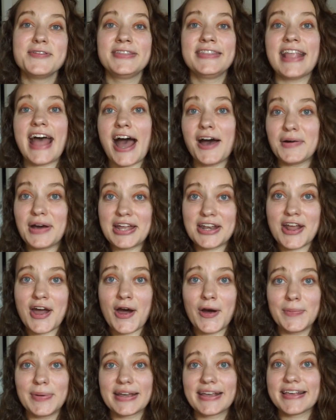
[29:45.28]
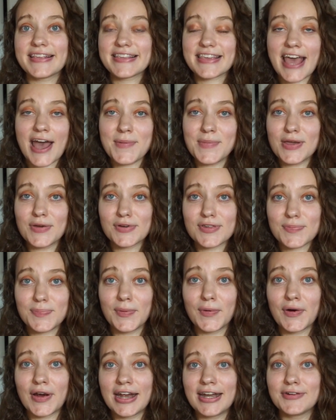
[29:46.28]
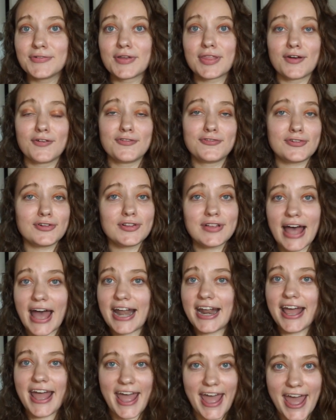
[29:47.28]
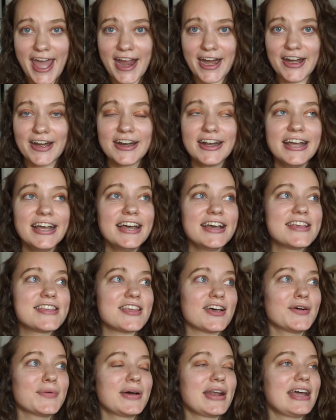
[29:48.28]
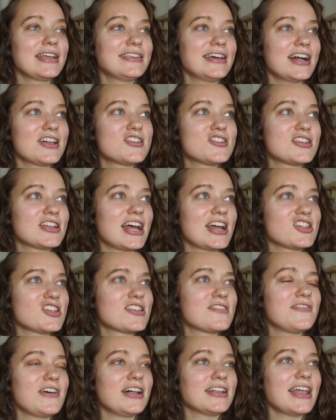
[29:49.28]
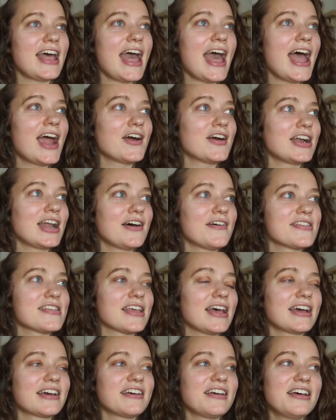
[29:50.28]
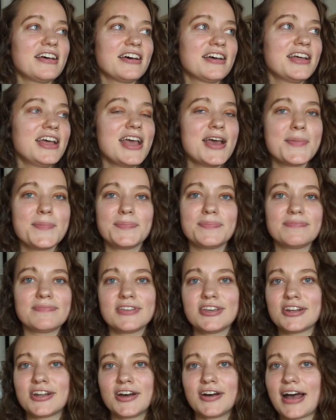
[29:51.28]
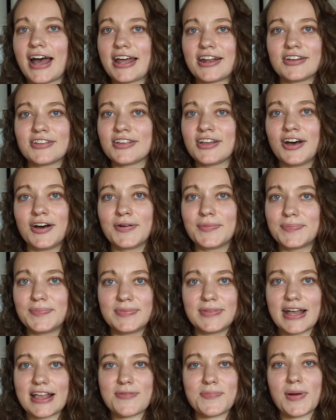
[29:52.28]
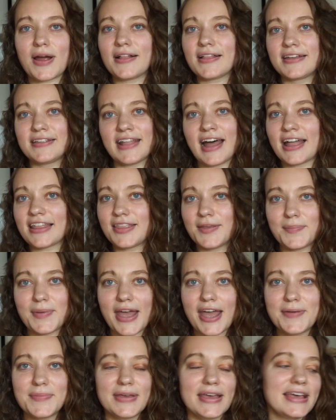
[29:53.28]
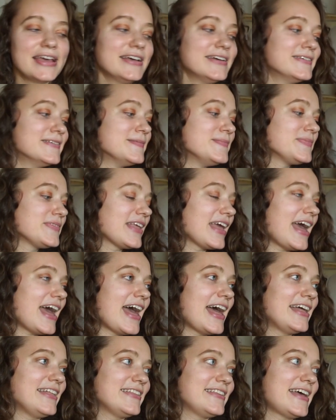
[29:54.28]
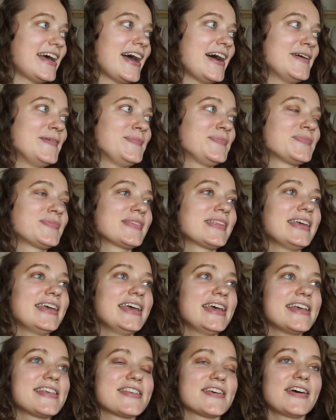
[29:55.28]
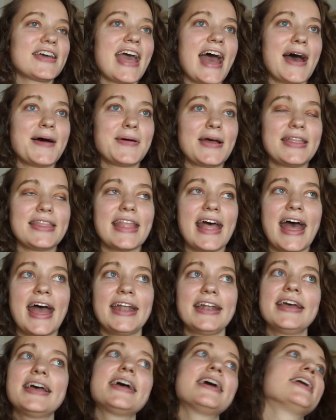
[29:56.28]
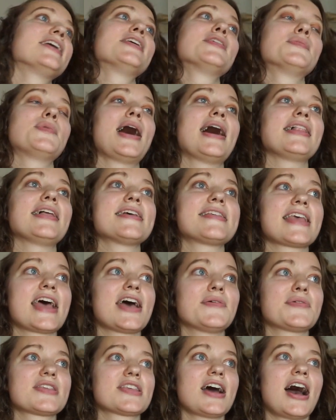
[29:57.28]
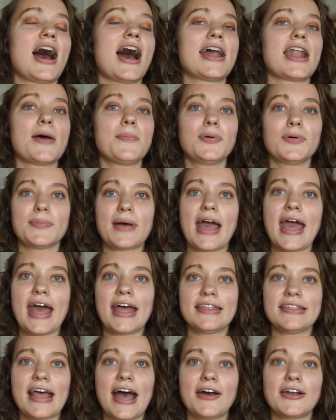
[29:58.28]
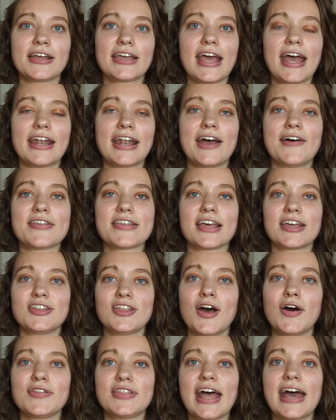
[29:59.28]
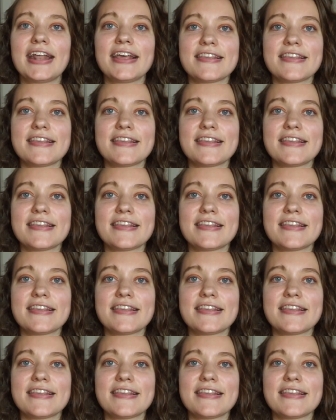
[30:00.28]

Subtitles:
Now I know, because Kemi was born with a full head of hair. So when I touched it, I just felt hair, and I was like, you know, I don't know, that's probably not the baby. And so yeah, and then while Isaiah was gone, I put my hand down again, and I was like, no, that